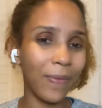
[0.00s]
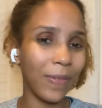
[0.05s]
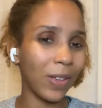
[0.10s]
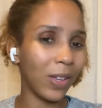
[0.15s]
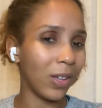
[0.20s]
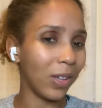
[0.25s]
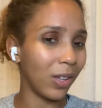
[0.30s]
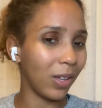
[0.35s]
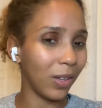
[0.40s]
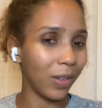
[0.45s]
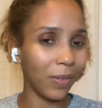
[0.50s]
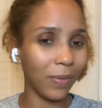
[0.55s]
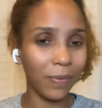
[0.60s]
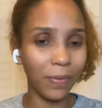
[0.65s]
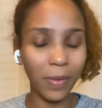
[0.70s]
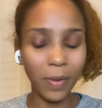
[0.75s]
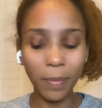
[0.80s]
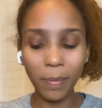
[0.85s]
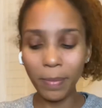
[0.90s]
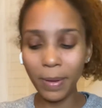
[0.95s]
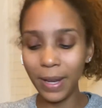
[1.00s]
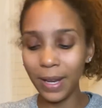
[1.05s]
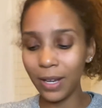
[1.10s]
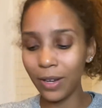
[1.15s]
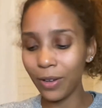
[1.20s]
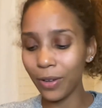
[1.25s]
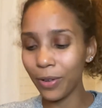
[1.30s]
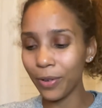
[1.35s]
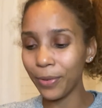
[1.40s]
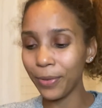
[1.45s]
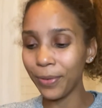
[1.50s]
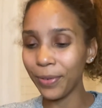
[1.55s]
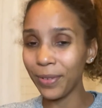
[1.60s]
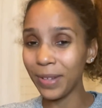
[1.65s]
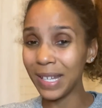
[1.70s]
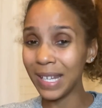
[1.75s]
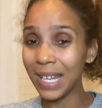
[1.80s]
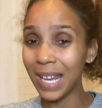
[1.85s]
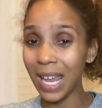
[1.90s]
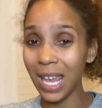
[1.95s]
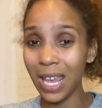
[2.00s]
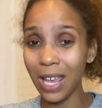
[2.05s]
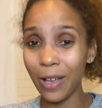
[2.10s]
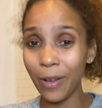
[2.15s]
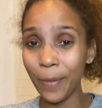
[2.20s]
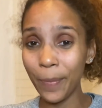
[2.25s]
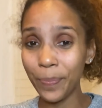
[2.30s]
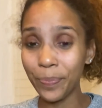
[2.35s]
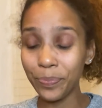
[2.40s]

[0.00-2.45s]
of Pentacles. Damn.